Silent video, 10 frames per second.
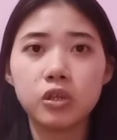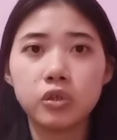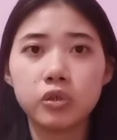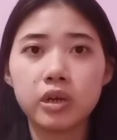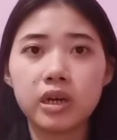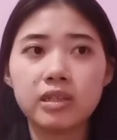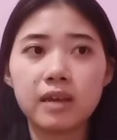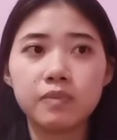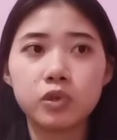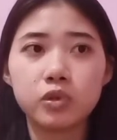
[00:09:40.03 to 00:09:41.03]
To
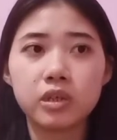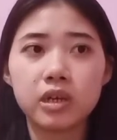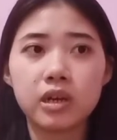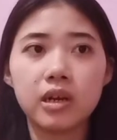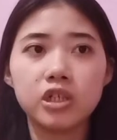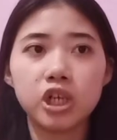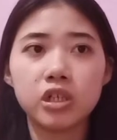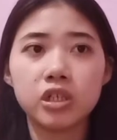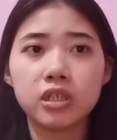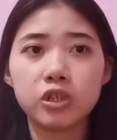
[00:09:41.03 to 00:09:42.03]
adapt to the
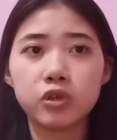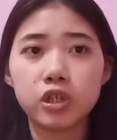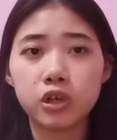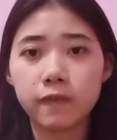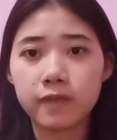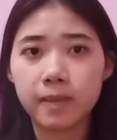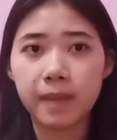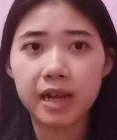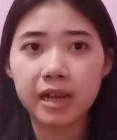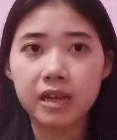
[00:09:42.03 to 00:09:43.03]
changing situation of the
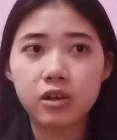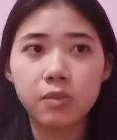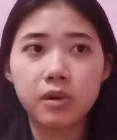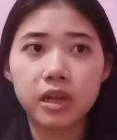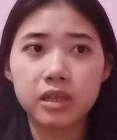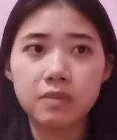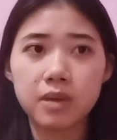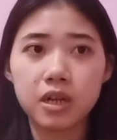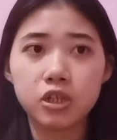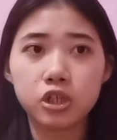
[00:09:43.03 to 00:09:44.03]
market, corporate
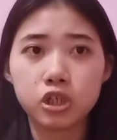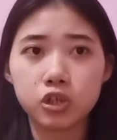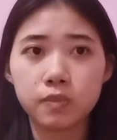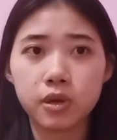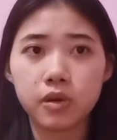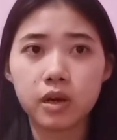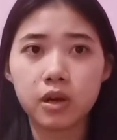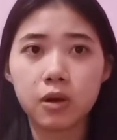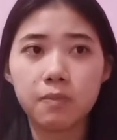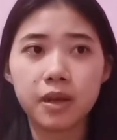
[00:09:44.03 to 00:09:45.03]
managers should build a
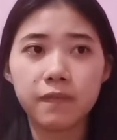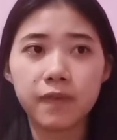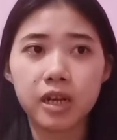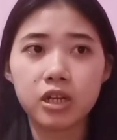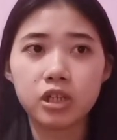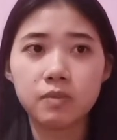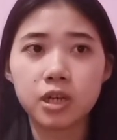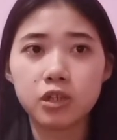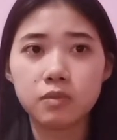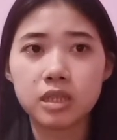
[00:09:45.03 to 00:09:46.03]
complete financial
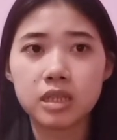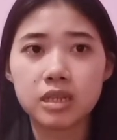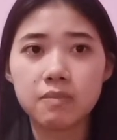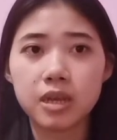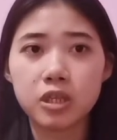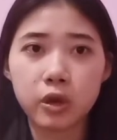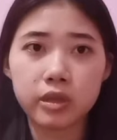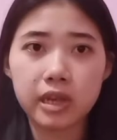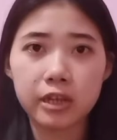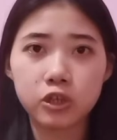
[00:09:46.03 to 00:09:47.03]
management system based
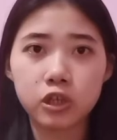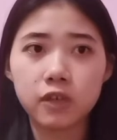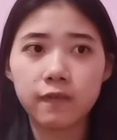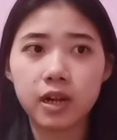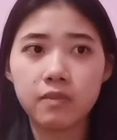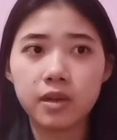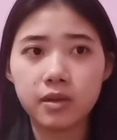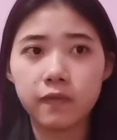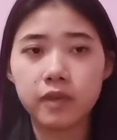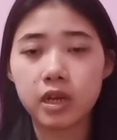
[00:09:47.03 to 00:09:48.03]
on the actual
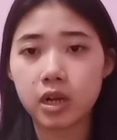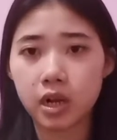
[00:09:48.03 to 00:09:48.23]
development of the